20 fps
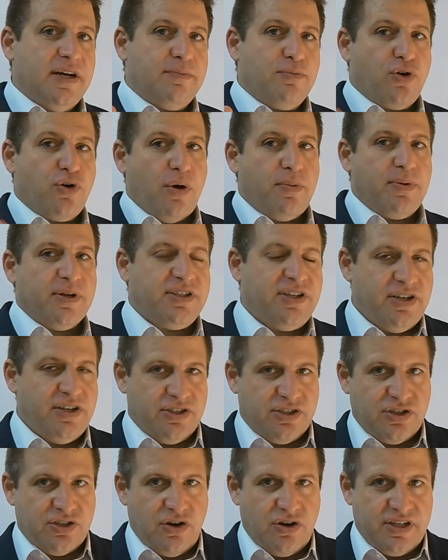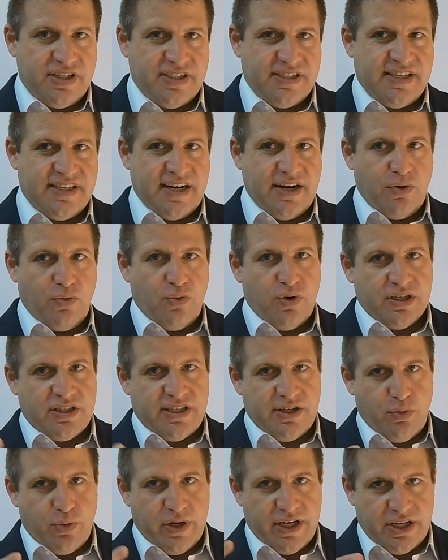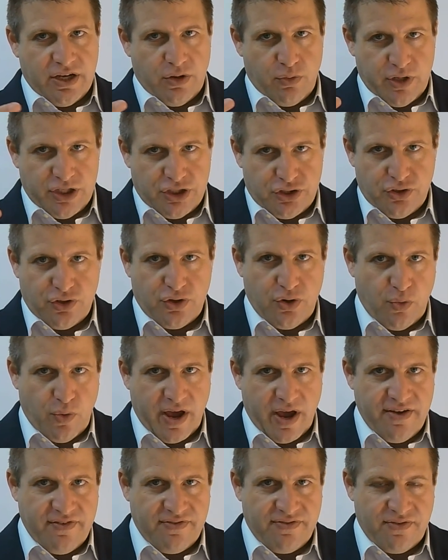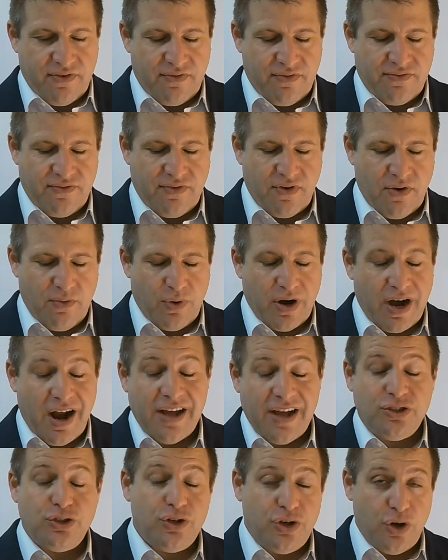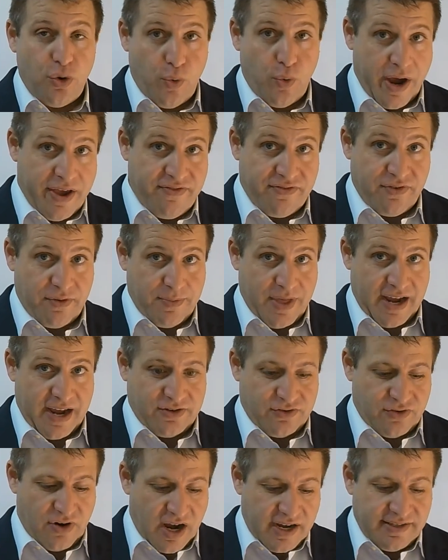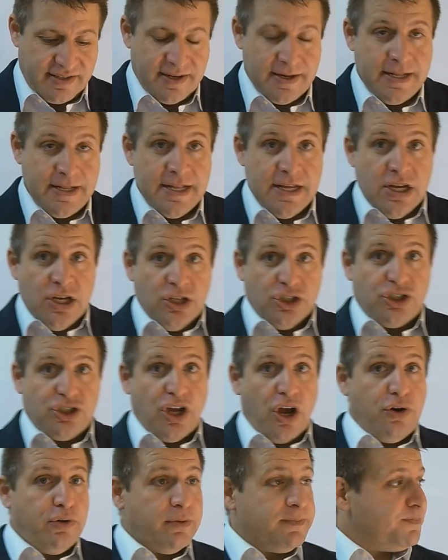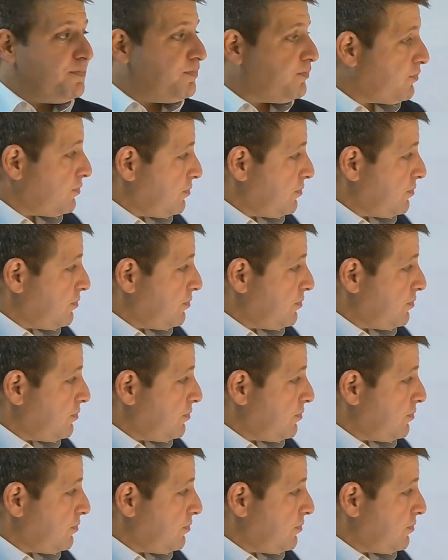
Robert Kiyosaki said, and what we took away from what I took away from that, right? So